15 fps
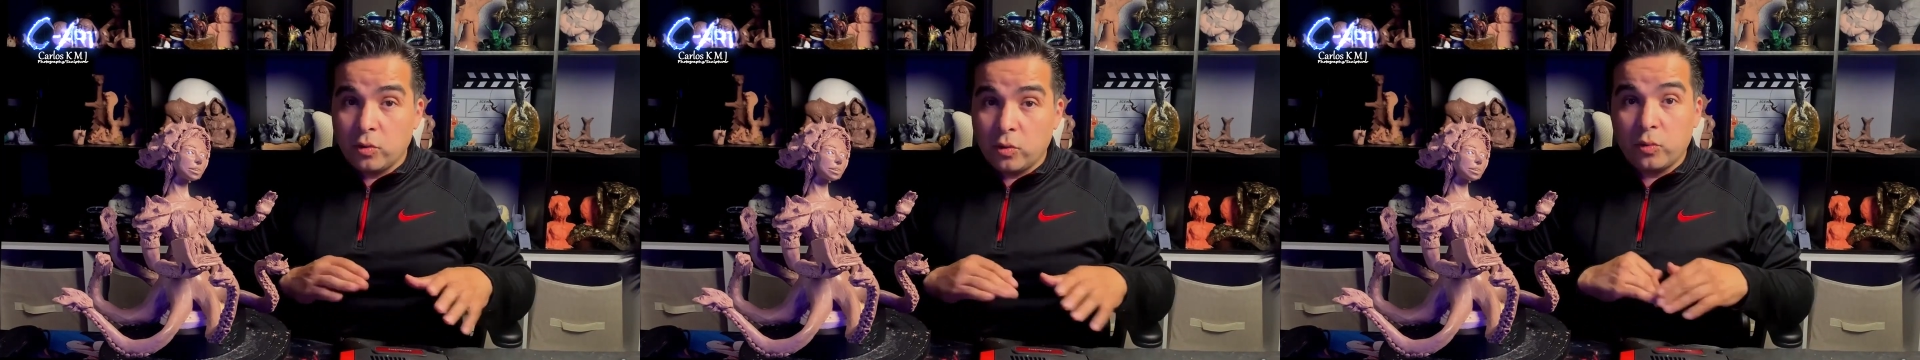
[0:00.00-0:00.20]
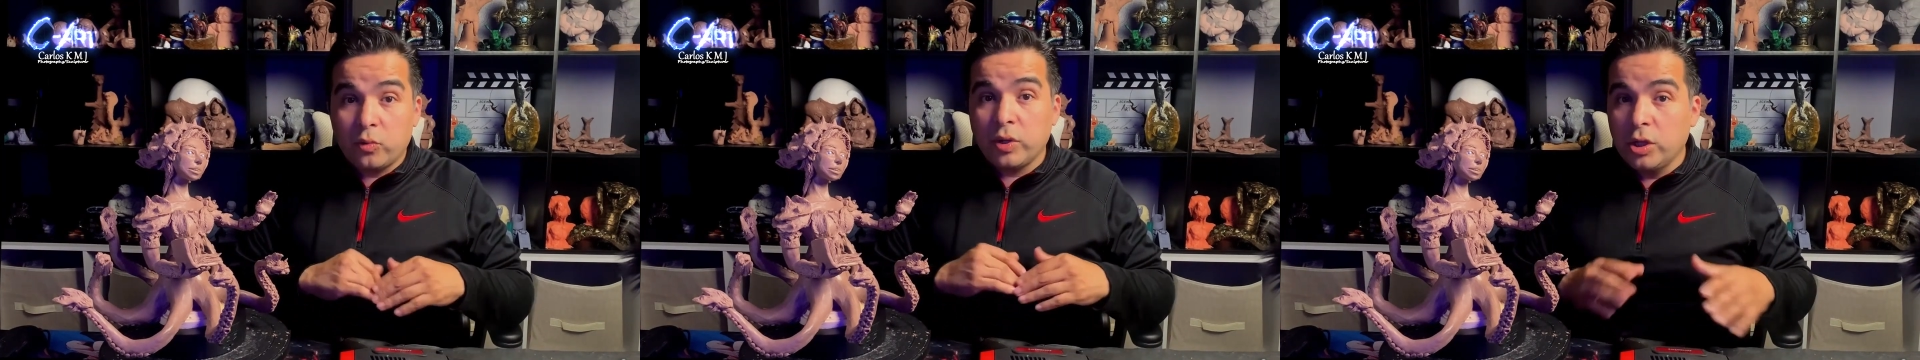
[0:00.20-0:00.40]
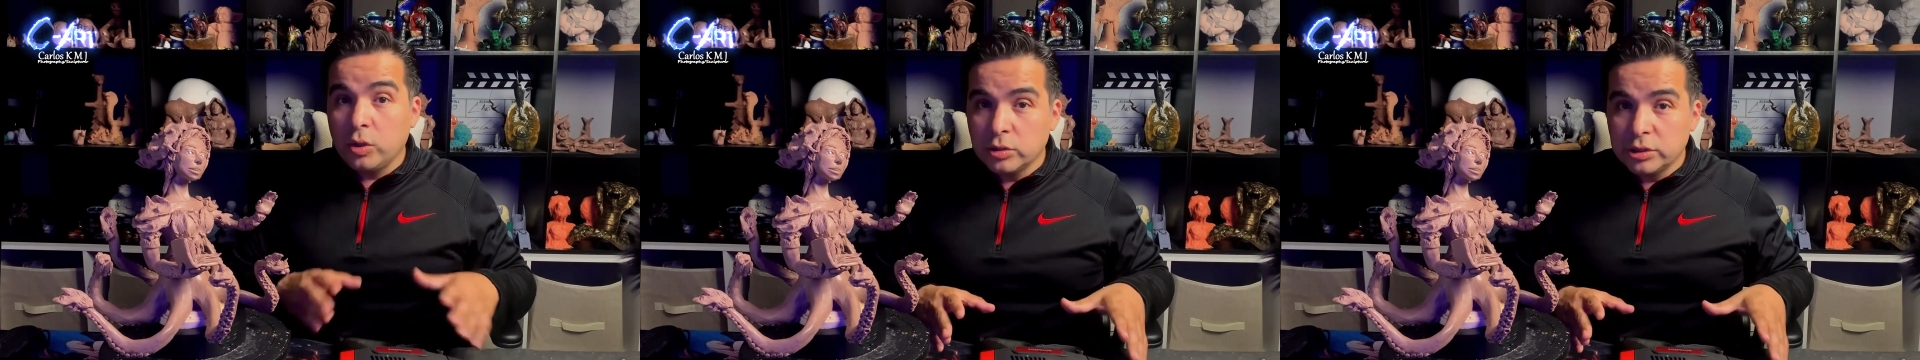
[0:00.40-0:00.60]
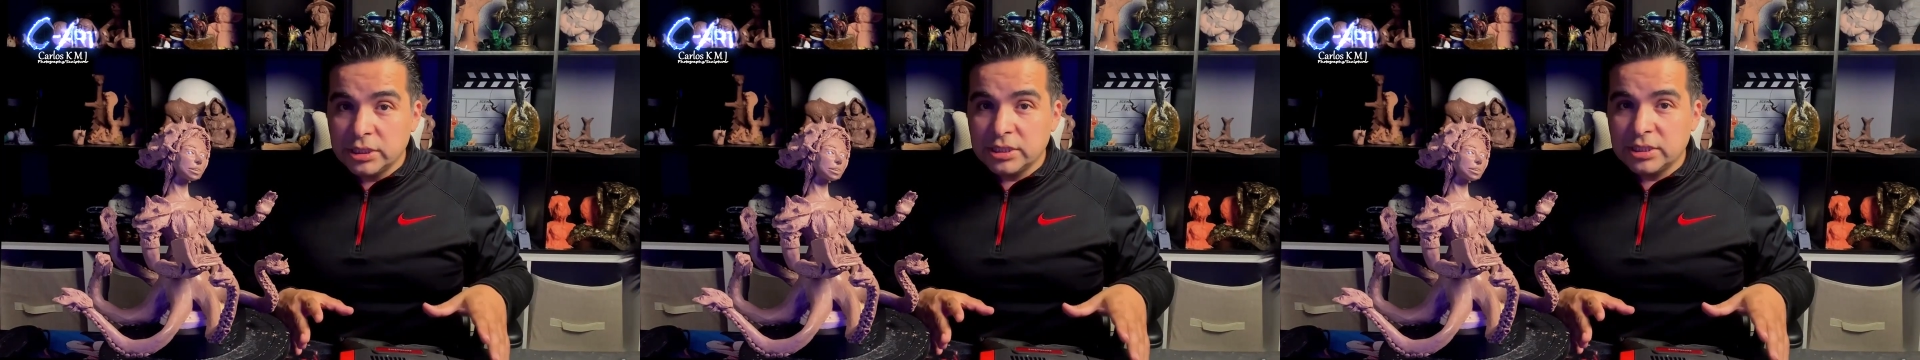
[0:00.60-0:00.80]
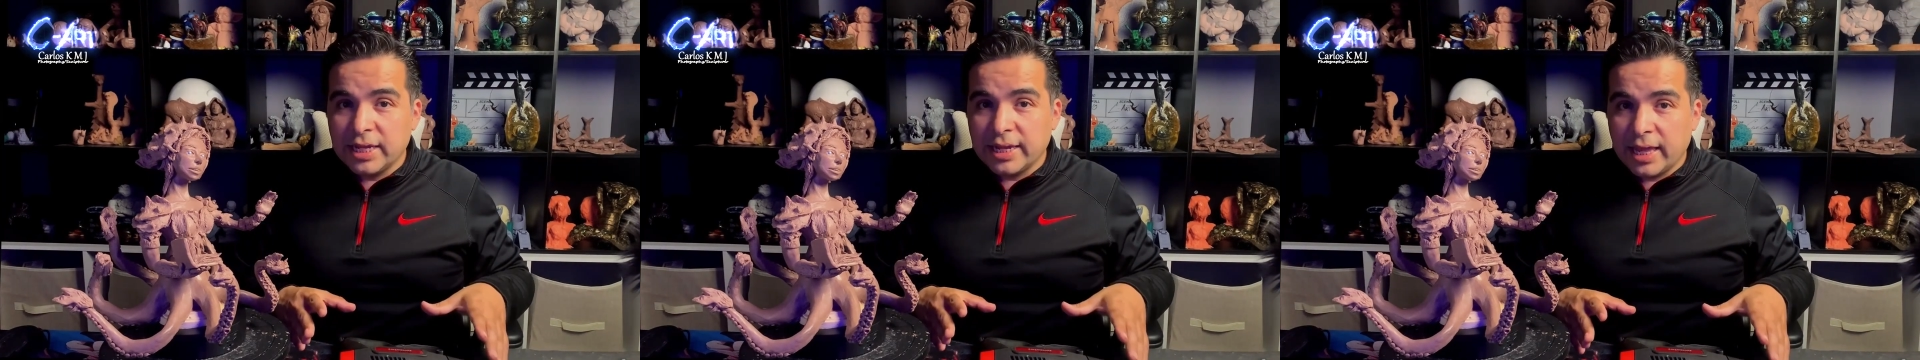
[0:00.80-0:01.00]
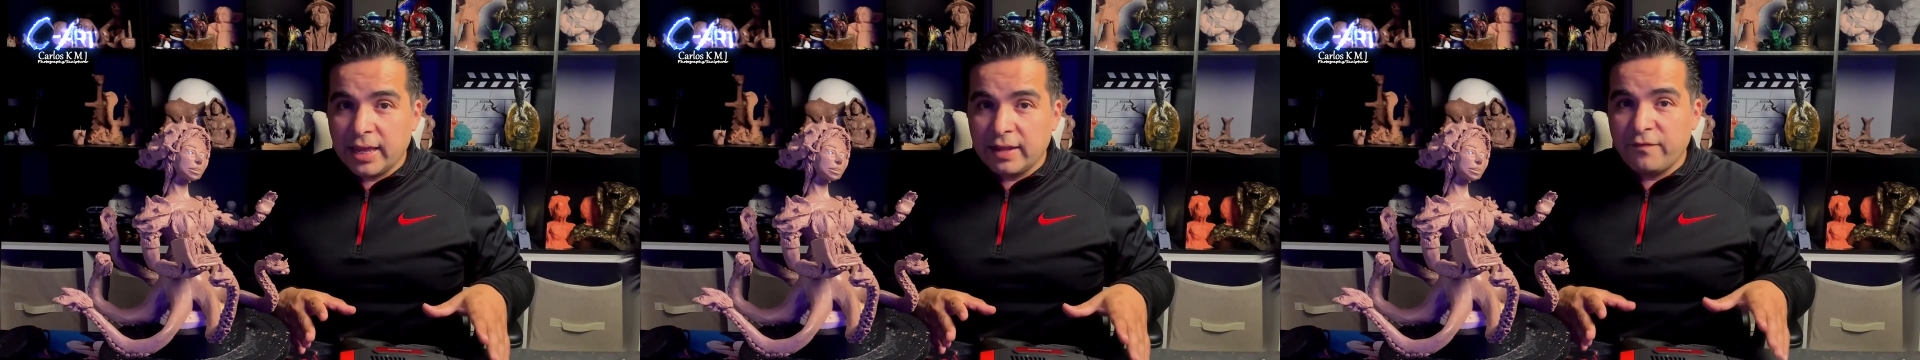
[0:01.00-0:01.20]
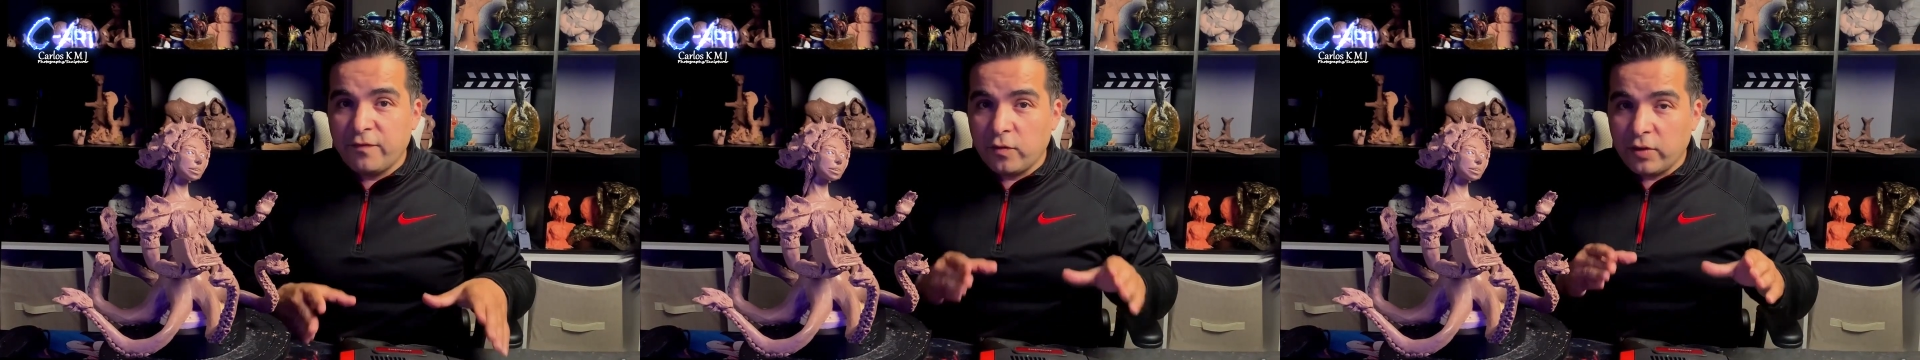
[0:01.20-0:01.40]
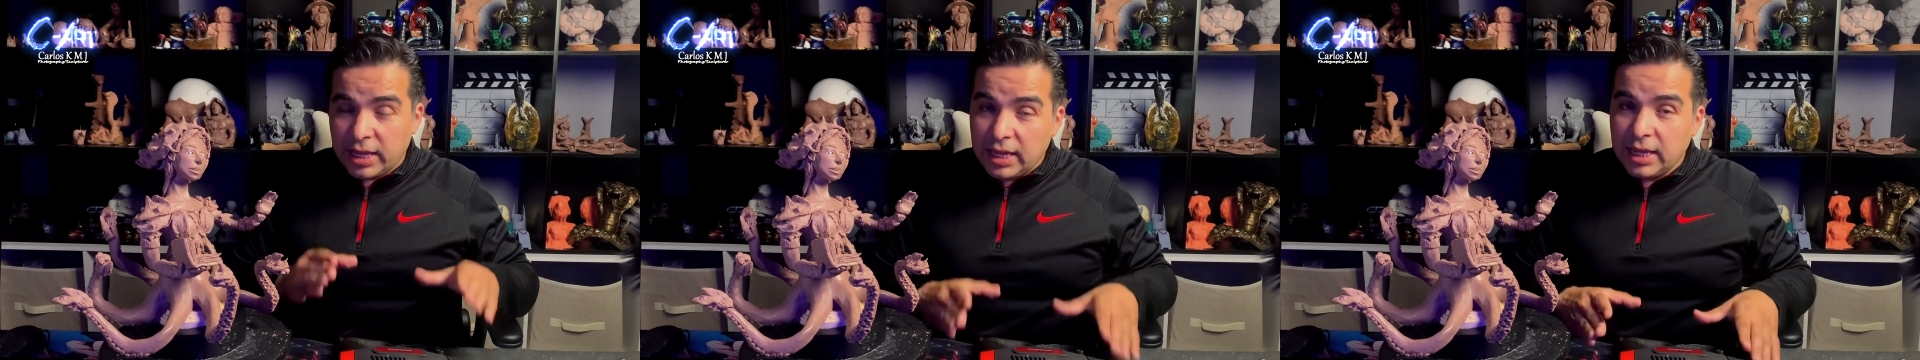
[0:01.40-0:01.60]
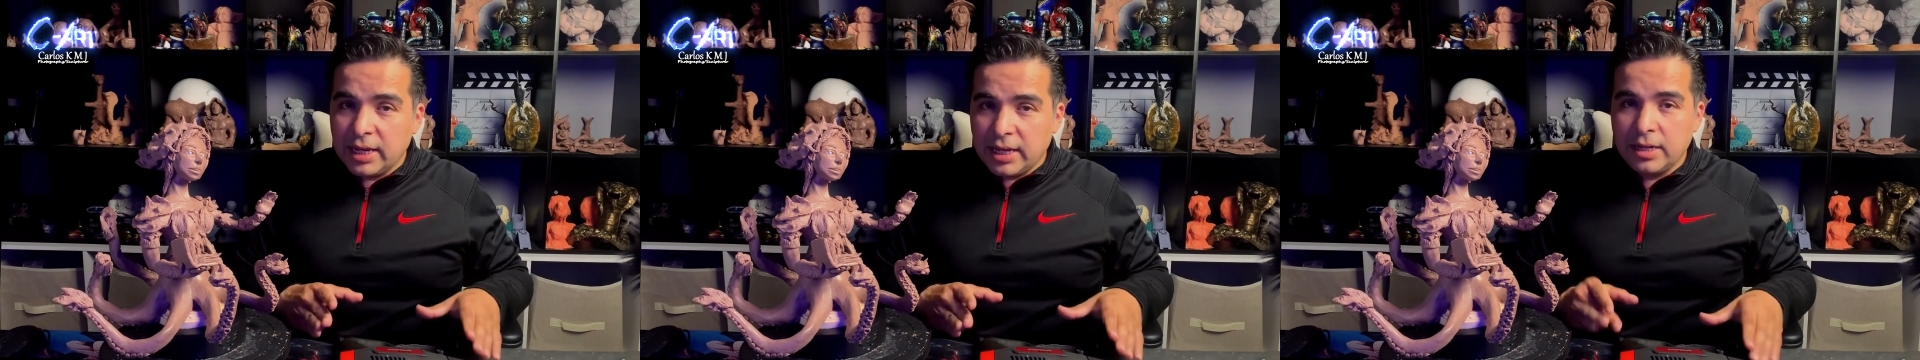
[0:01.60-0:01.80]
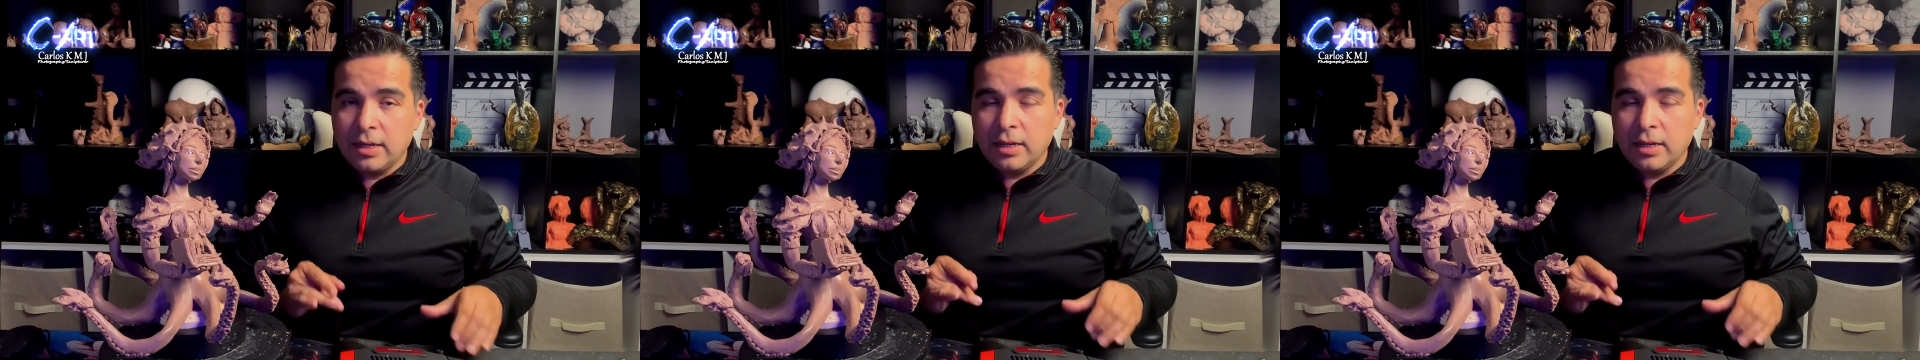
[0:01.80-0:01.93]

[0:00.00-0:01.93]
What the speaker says: reuse it again for eating.